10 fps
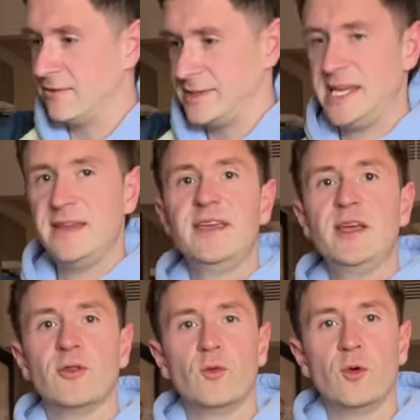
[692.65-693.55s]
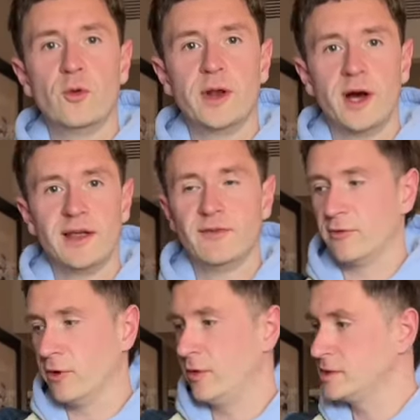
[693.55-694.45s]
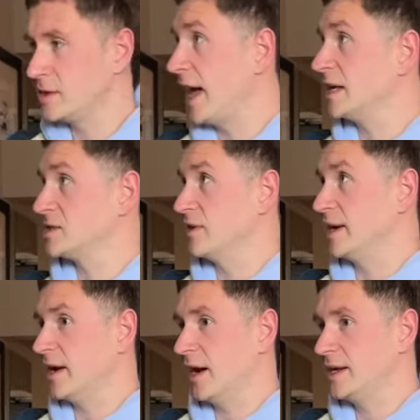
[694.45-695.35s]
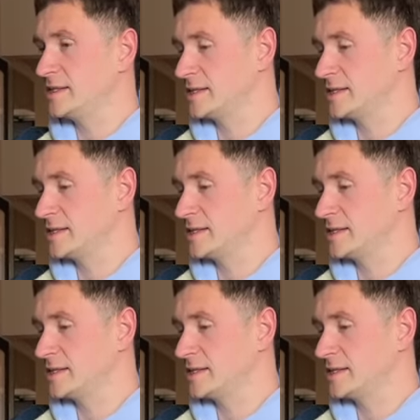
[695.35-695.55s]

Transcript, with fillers: TV on the wall in our living room, so that's really nice.